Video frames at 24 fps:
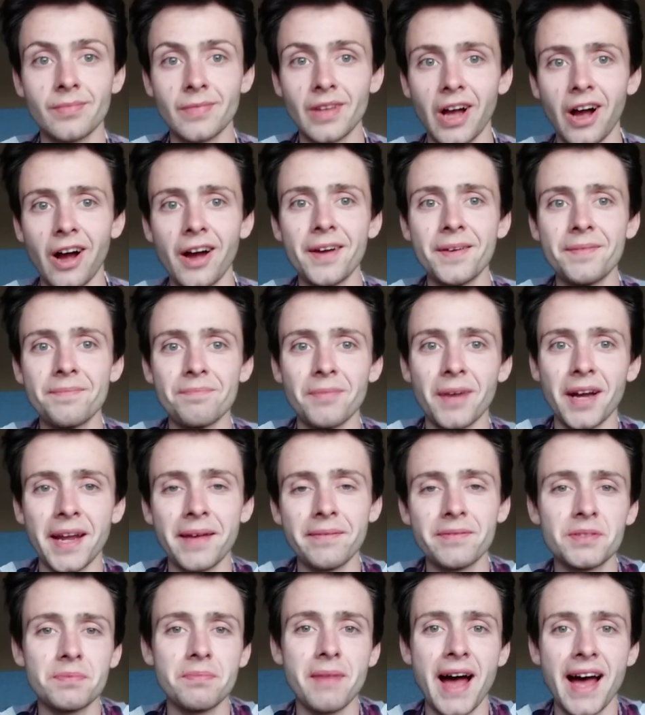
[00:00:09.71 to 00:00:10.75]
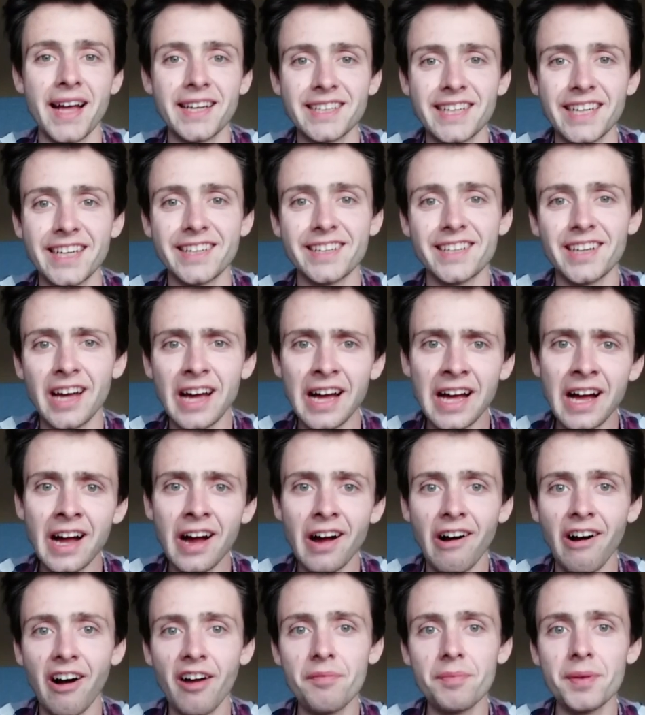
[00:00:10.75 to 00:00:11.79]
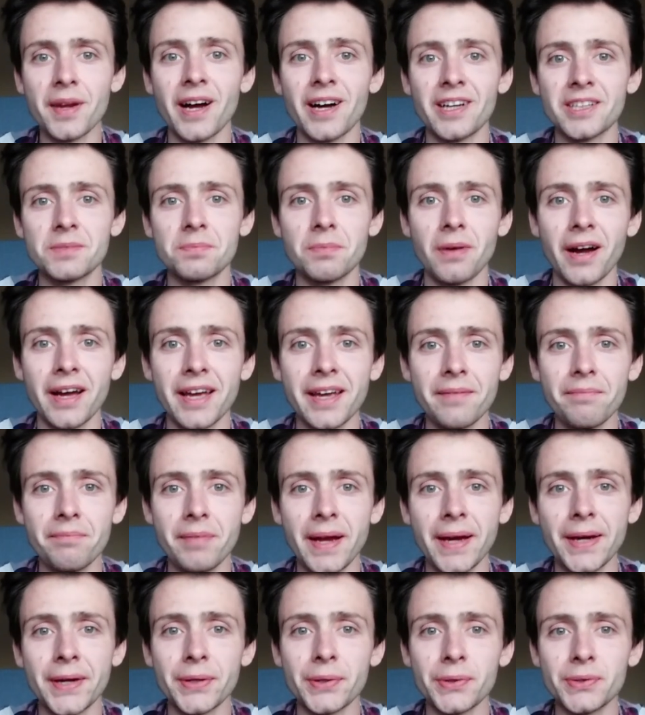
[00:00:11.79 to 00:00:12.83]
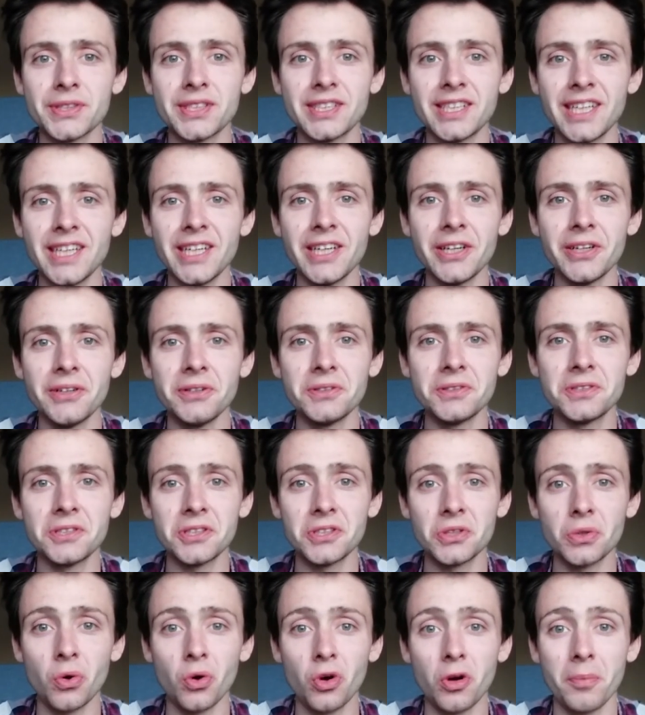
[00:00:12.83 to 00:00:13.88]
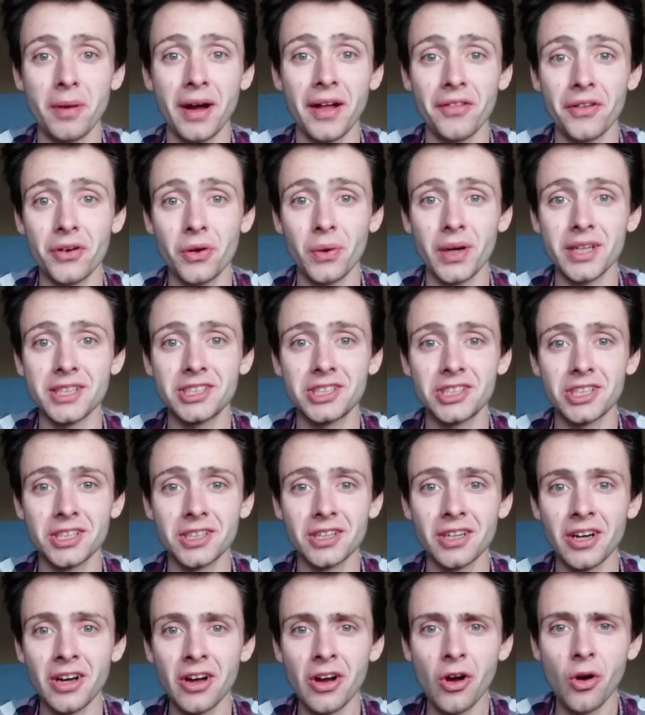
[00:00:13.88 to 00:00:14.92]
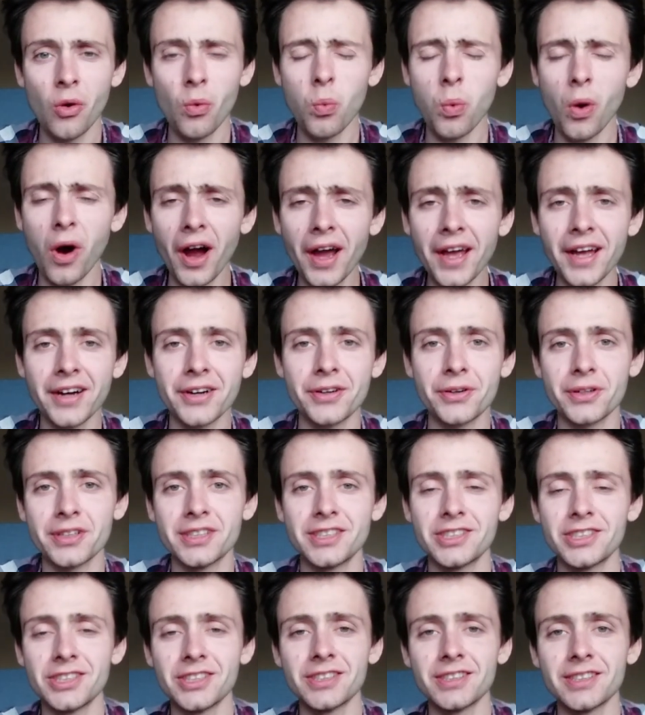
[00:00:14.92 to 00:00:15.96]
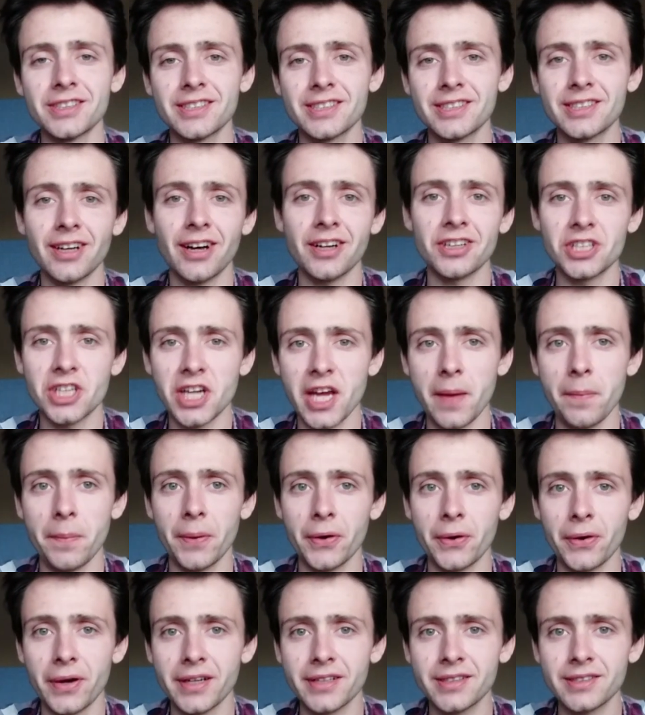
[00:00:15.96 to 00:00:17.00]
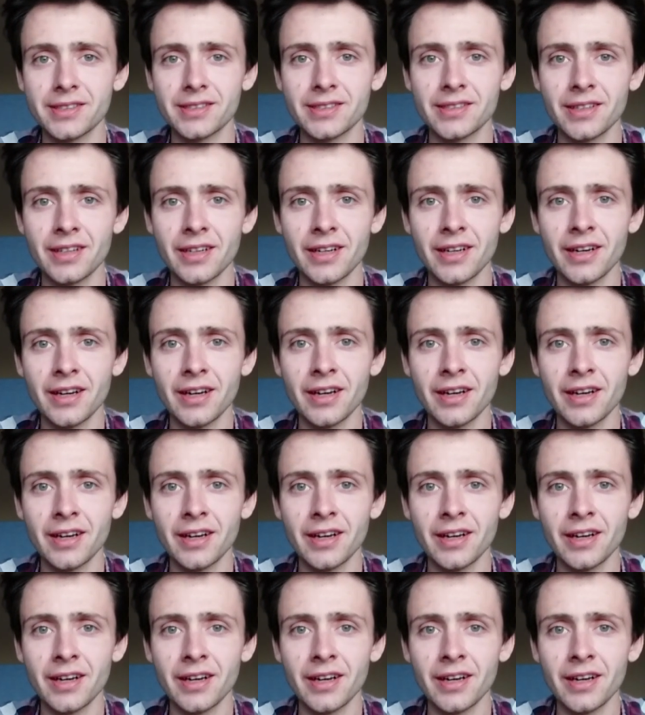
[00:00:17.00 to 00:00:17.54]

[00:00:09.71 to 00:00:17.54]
Hi, my name's Matt, and I've been asked by Imperial CU to talk about the question, why are Christians such hypocrites?